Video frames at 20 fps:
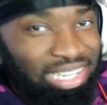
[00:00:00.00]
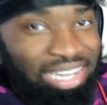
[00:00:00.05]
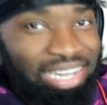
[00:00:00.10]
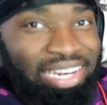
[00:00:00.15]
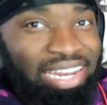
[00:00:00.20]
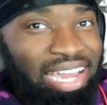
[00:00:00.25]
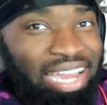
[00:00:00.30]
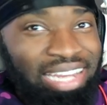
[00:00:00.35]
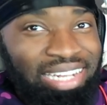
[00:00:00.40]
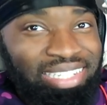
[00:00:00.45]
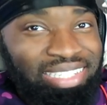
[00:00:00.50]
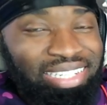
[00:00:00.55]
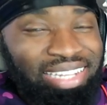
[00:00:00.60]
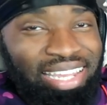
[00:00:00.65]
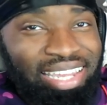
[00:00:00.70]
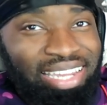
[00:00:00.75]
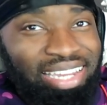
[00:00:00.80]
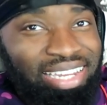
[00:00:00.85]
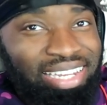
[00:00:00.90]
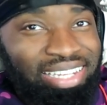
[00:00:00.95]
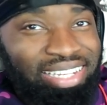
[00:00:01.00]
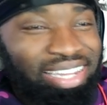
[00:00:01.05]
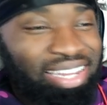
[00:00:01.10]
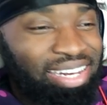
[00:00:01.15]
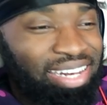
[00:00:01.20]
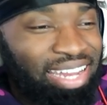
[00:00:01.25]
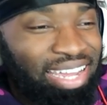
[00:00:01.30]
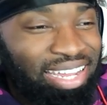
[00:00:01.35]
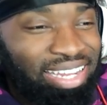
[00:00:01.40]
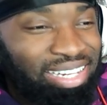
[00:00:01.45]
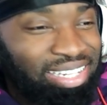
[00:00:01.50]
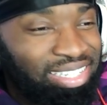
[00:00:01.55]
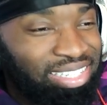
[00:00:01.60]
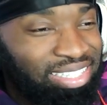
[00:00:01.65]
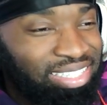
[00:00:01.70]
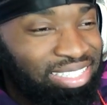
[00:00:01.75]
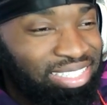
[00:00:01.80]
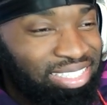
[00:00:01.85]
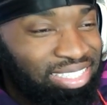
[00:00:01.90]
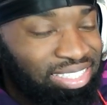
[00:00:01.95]
You're done, nigga. You're done.
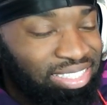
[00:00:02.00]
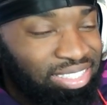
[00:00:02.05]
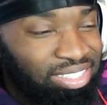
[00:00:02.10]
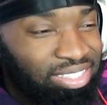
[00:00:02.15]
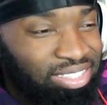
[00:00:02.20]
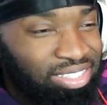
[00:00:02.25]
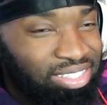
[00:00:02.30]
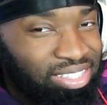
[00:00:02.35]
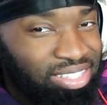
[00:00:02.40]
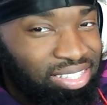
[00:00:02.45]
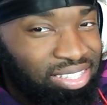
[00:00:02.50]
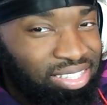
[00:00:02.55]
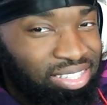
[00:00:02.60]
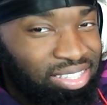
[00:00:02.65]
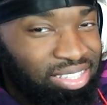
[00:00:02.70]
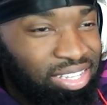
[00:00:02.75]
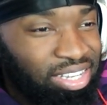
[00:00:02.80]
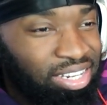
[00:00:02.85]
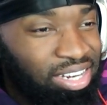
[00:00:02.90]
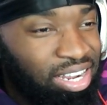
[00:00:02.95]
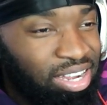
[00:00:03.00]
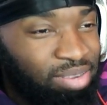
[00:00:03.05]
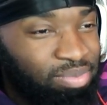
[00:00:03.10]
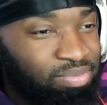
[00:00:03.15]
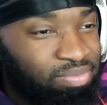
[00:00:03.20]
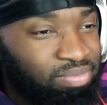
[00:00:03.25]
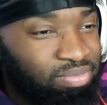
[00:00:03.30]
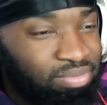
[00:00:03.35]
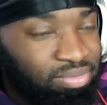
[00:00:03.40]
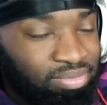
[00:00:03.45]
Done up.